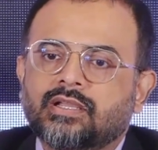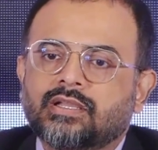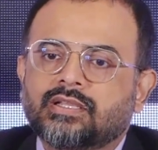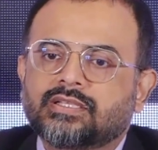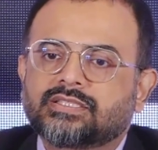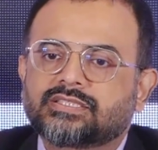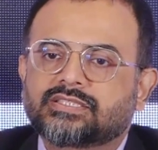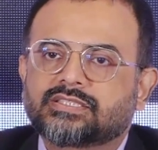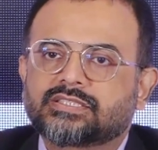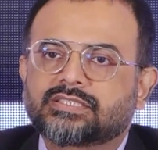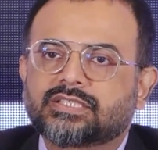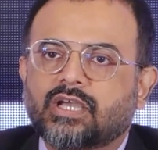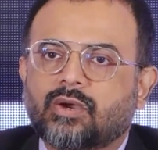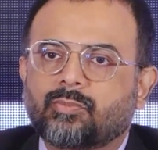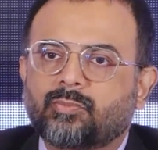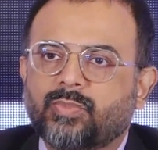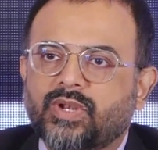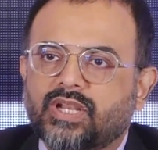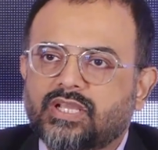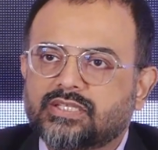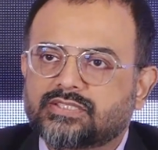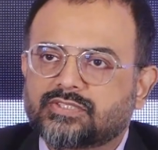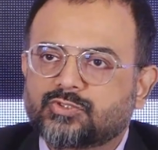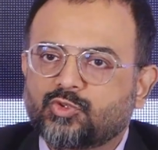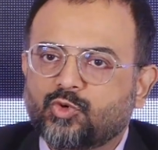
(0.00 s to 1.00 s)

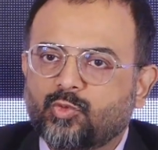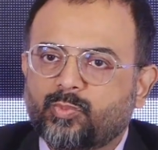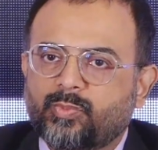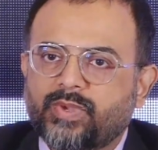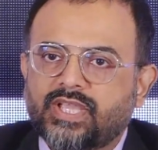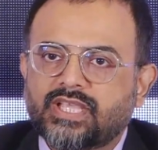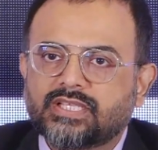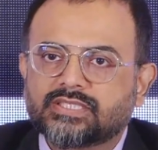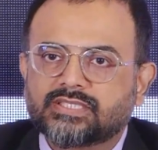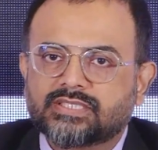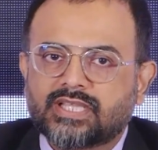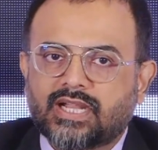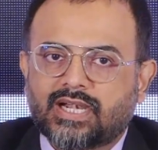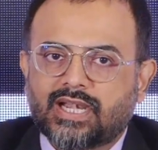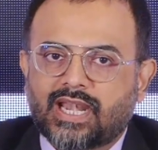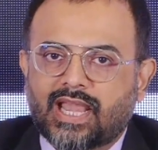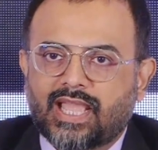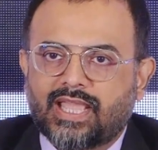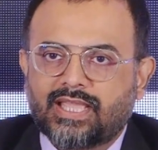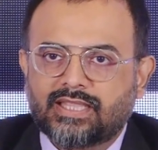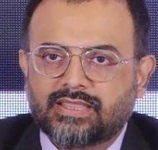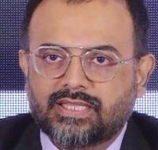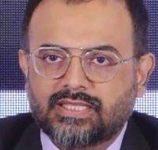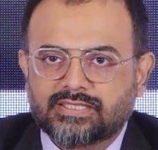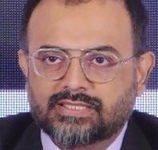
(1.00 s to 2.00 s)
surplus rupees that lie
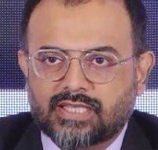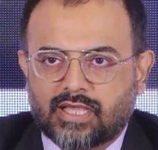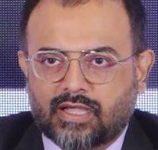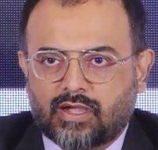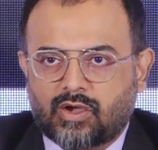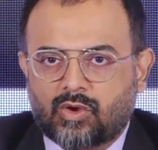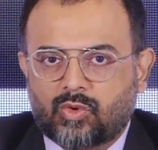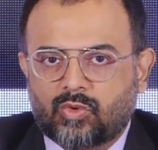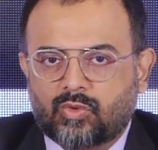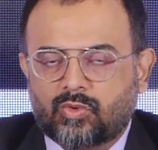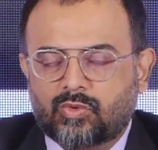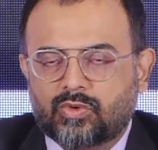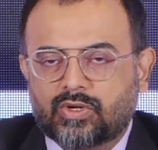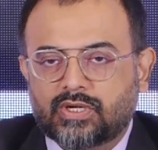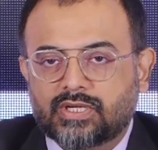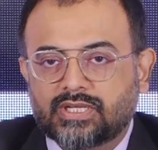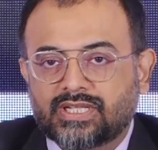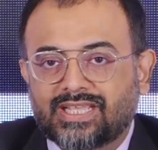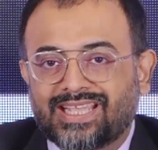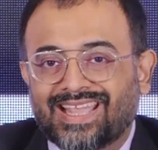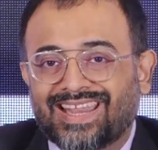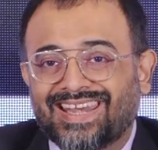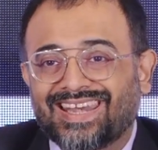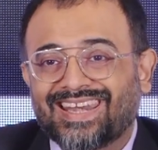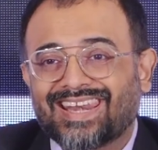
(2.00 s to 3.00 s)
in this account
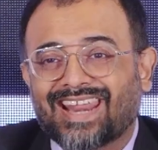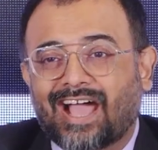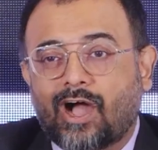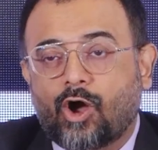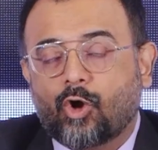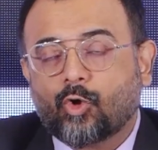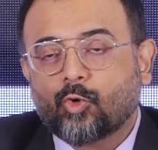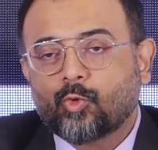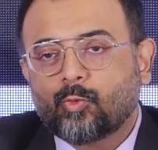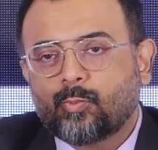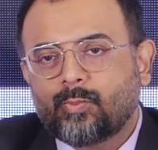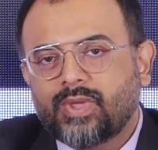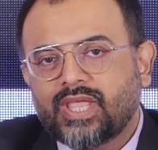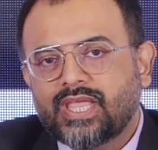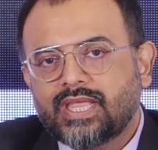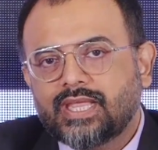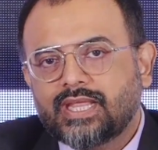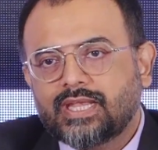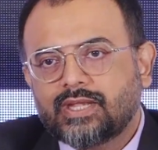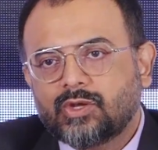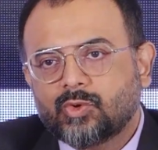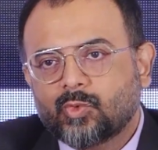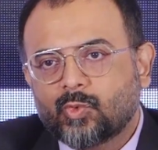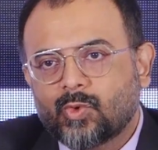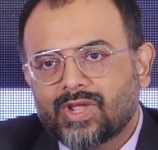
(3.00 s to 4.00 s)
can now be
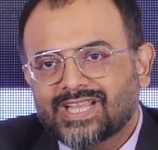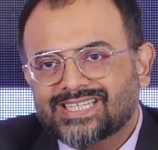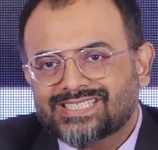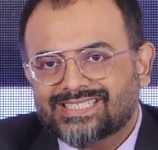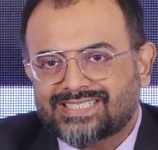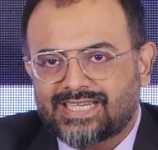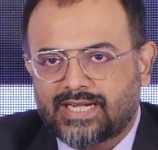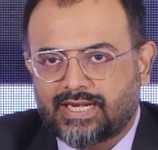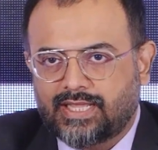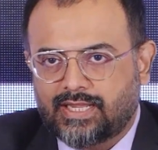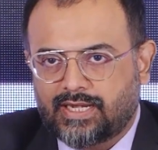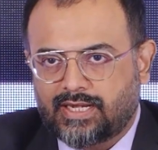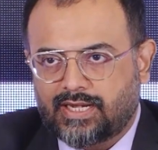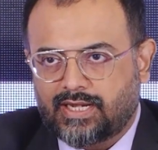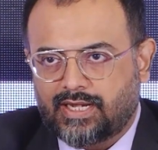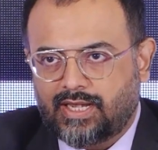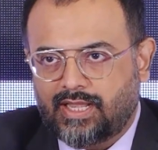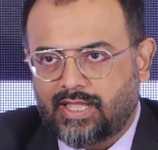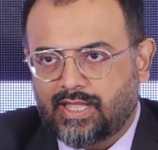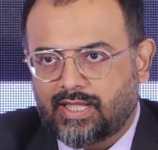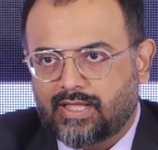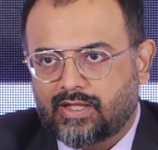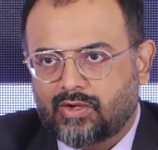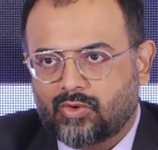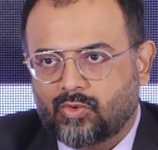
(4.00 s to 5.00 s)
invested in
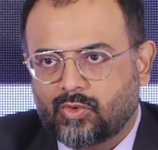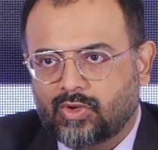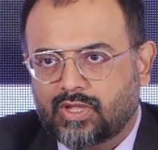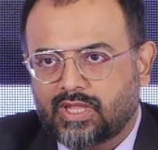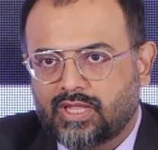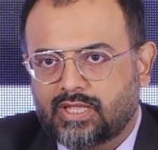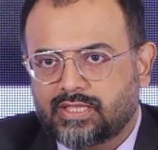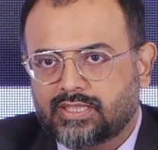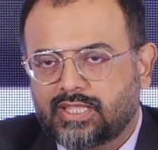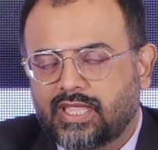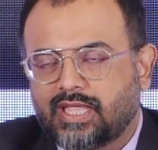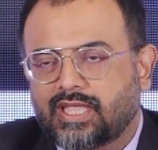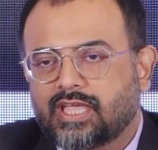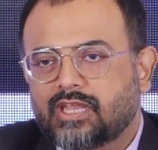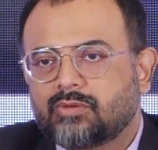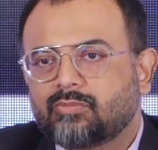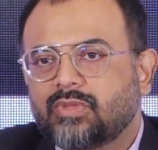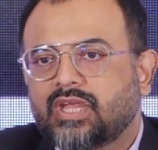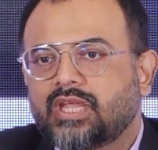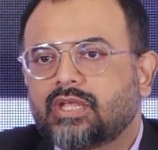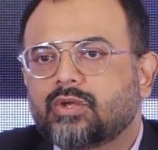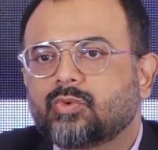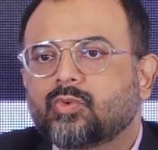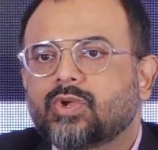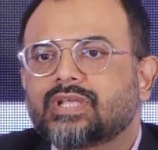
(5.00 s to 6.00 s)
India. Okay, they can
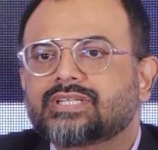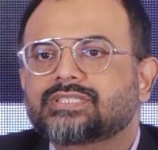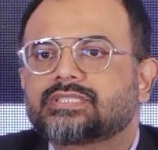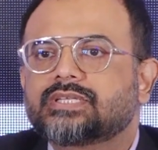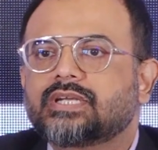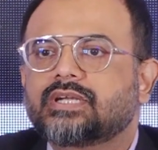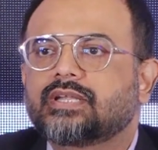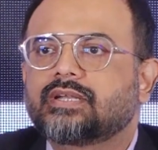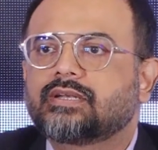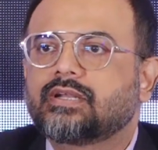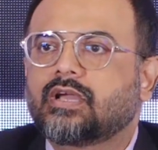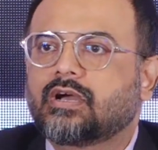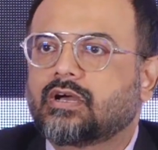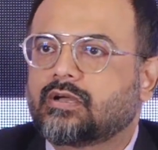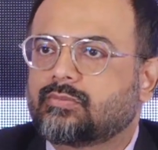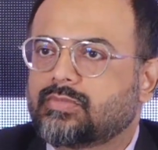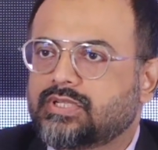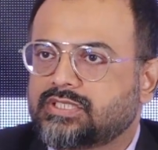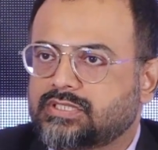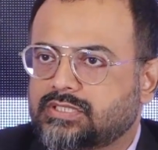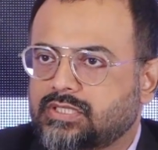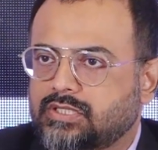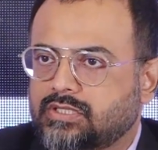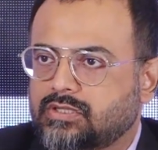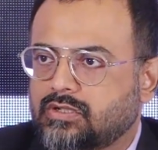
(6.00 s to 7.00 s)
be invested in
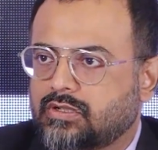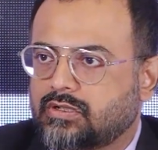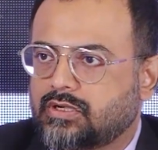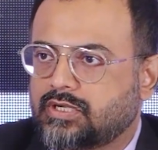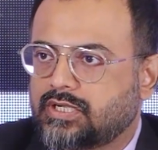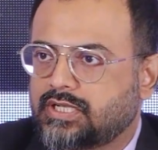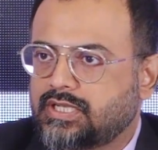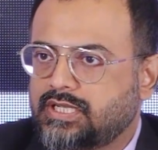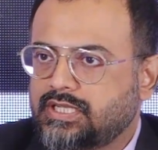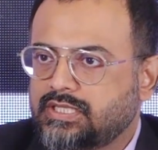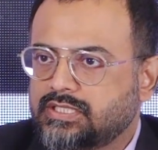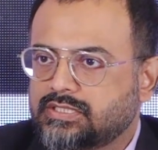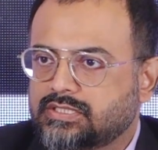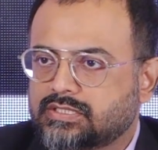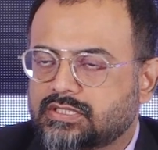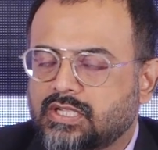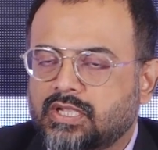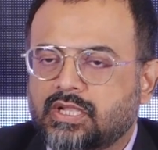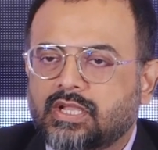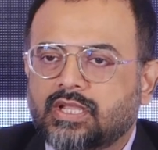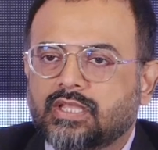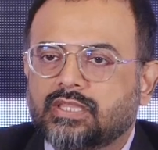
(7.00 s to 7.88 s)
government securities.